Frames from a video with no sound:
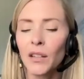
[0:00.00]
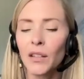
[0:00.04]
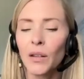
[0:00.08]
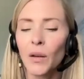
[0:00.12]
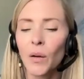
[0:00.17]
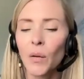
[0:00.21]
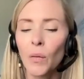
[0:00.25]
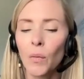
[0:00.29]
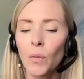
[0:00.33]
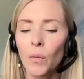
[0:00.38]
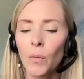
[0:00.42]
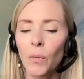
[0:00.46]

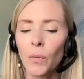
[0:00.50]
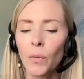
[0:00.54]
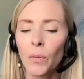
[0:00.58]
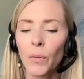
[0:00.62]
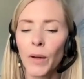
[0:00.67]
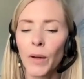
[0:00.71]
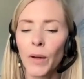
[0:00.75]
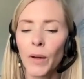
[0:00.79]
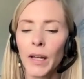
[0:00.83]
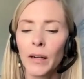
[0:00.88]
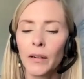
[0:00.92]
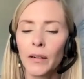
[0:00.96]
So
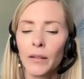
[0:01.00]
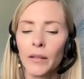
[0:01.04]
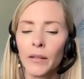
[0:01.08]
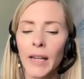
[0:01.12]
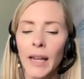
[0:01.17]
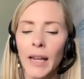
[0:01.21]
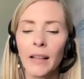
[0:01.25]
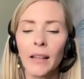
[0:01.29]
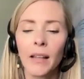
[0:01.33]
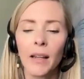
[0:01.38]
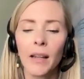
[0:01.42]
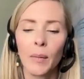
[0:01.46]
in
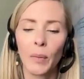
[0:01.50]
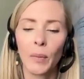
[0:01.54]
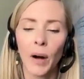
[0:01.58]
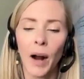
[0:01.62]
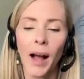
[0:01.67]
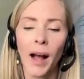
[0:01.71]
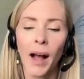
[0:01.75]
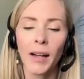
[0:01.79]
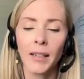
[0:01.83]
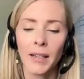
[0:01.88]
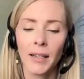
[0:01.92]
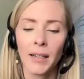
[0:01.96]
daily
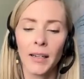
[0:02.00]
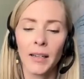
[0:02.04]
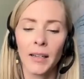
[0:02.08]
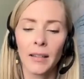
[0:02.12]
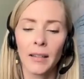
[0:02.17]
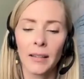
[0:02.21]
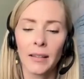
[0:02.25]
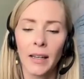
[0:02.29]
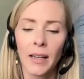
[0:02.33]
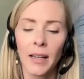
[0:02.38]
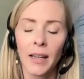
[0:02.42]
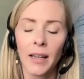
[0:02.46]

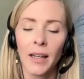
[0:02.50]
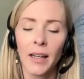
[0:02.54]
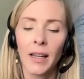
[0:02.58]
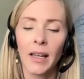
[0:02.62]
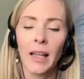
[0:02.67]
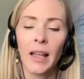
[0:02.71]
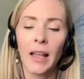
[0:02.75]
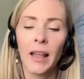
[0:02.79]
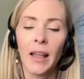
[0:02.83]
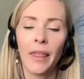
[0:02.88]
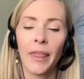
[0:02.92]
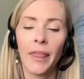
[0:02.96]
practice,
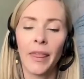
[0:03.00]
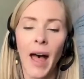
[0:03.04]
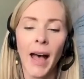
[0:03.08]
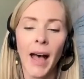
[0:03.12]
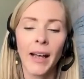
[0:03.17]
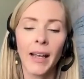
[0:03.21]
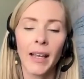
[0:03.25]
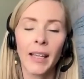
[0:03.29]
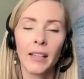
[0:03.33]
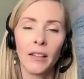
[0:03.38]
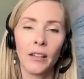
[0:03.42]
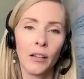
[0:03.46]

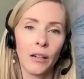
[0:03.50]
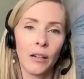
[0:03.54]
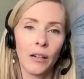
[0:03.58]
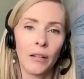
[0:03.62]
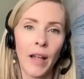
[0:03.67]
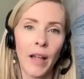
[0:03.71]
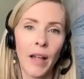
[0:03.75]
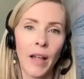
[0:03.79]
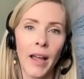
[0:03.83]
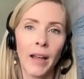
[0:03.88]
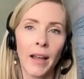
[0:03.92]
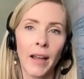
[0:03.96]
that can look
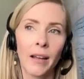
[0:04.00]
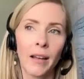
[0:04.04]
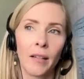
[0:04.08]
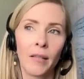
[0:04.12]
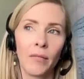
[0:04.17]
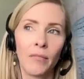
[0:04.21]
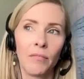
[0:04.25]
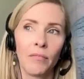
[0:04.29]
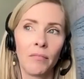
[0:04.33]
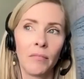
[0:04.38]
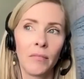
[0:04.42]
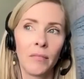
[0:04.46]
like
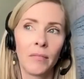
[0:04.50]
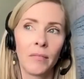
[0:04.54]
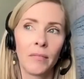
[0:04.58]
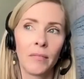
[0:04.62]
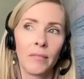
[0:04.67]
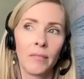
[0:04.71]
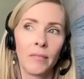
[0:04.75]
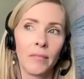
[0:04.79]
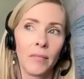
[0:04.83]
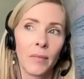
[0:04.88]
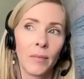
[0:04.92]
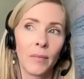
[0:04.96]

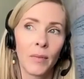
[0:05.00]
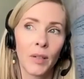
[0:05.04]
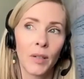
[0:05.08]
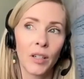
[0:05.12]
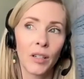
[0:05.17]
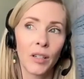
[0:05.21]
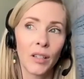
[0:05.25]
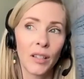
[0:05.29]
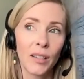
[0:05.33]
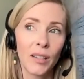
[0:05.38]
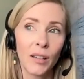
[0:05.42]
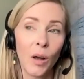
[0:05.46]

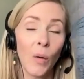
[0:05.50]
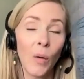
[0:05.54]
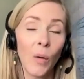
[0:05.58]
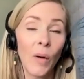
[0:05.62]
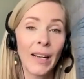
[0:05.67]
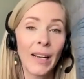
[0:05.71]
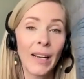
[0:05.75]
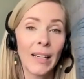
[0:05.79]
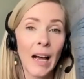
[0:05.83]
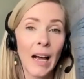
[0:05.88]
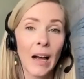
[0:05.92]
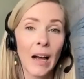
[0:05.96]
just
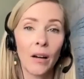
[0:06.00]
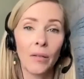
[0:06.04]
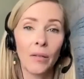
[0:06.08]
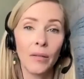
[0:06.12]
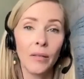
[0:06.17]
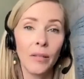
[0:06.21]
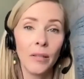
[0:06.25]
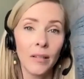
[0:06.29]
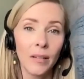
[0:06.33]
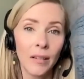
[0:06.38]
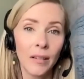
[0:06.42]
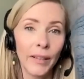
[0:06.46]
slowing
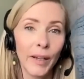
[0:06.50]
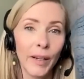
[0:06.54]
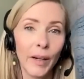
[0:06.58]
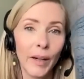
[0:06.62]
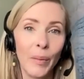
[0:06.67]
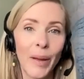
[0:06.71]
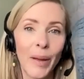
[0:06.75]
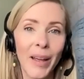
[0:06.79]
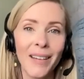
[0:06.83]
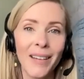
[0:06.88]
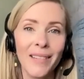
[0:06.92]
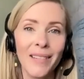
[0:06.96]
down a
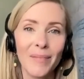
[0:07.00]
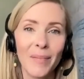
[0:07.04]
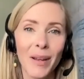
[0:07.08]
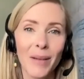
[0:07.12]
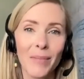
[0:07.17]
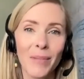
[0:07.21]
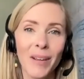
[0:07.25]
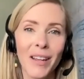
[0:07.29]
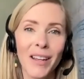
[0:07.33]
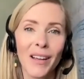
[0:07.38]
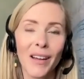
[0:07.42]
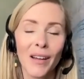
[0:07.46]
little bit,
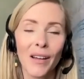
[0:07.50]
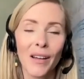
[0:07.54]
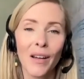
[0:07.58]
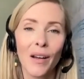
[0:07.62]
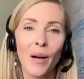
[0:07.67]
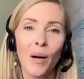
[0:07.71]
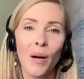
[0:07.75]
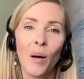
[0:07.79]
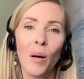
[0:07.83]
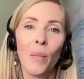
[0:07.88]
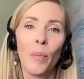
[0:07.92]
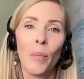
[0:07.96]
maybe
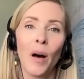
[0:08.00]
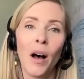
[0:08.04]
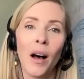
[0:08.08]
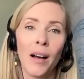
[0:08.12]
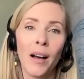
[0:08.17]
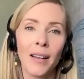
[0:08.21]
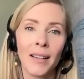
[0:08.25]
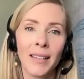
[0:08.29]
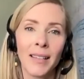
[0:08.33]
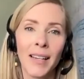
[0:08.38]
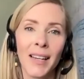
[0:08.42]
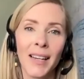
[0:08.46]

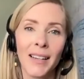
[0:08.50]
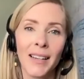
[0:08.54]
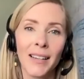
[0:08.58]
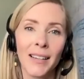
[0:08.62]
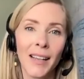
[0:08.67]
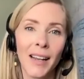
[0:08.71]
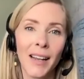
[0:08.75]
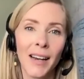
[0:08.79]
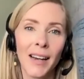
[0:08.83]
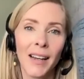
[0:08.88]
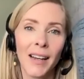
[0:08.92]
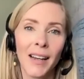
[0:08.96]
pausing,
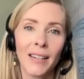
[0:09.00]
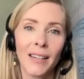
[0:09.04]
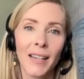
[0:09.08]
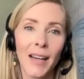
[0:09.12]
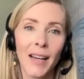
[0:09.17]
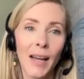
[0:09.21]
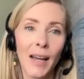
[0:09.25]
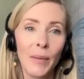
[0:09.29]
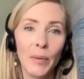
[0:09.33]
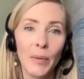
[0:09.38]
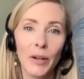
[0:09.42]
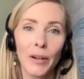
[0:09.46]
setting a
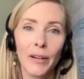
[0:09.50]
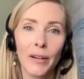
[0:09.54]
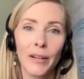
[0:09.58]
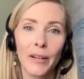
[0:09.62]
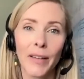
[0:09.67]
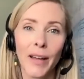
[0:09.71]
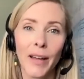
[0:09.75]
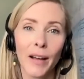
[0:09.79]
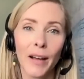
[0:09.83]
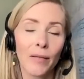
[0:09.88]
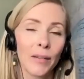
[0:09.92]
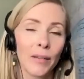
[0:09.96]
timer
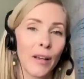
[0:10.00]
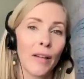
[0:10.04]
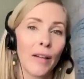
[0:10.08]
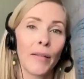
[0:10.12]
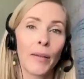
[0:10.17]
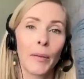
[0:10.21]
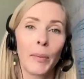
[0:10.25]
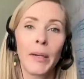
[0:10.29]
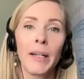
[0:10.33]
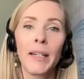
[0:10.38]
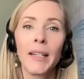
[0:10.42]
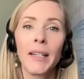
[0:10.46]
that goes
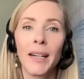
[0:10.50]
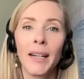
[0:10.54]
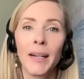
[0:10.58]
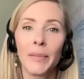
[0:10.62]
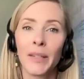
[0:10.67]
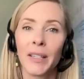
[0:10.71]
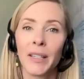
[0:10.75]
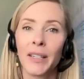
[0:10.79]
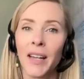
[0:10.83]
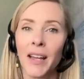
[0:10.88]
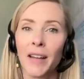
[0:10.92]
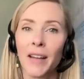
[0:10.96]
off 3
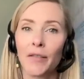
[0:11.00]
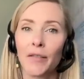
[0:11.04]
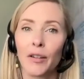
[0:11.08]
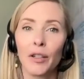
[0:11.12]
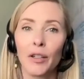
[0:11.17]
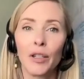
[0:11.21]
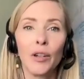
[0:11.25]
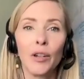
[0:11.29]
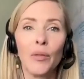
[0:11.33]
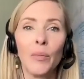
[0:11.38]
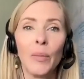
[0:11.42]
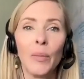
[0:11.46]
times a day for
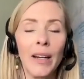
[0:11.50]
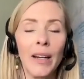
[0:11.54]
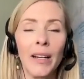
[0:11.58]
2